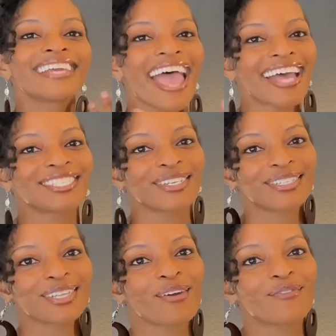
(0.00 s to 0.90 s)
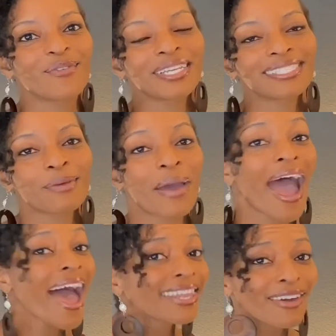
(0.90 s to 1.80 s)
ask yourself what it's about.
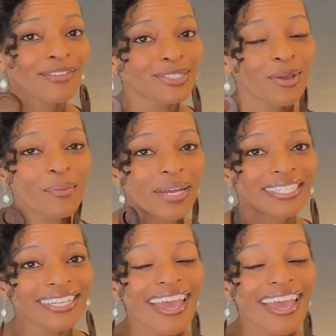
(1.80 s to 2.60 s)
I love you so much.